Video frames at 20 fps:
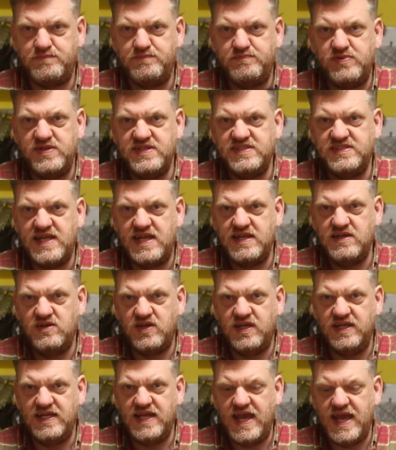pretty standard
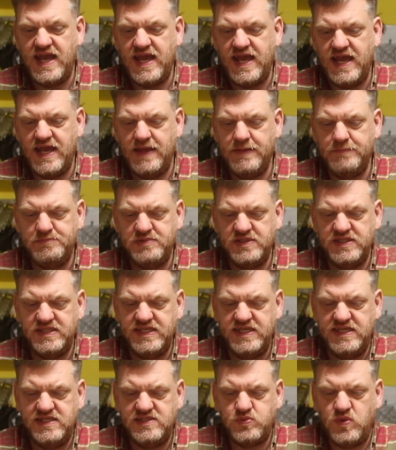looking hat. But
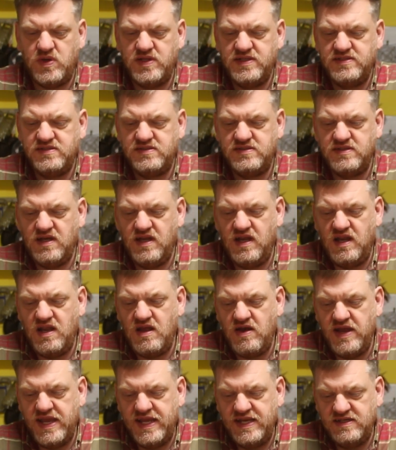these ones are
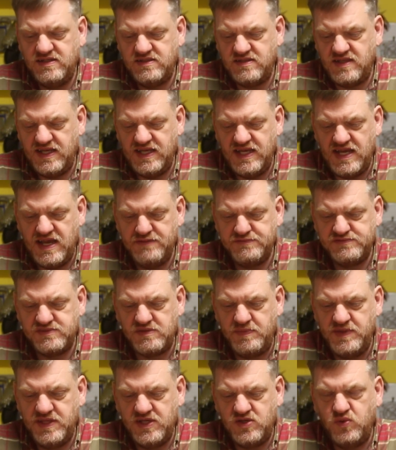lined. They have
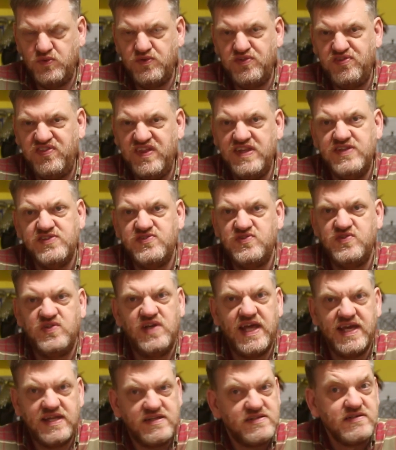something called
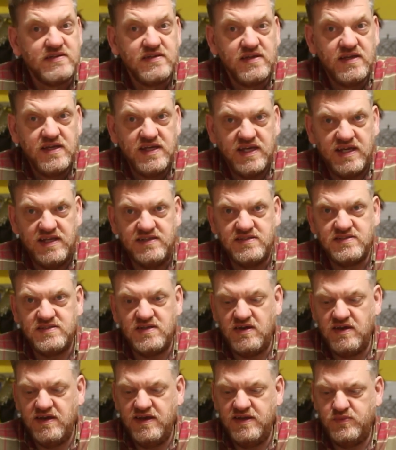Thinsulate
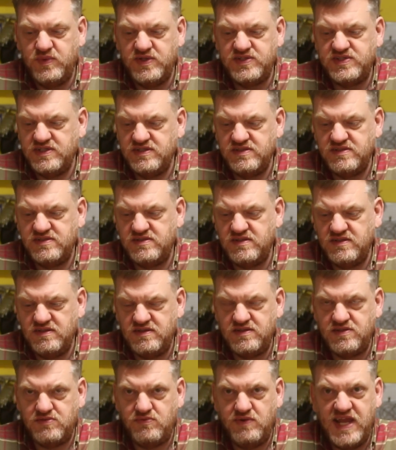inside, which is the
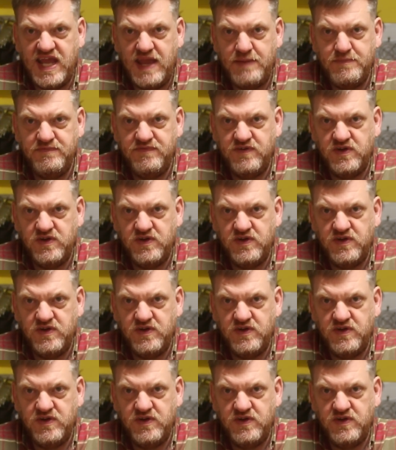3M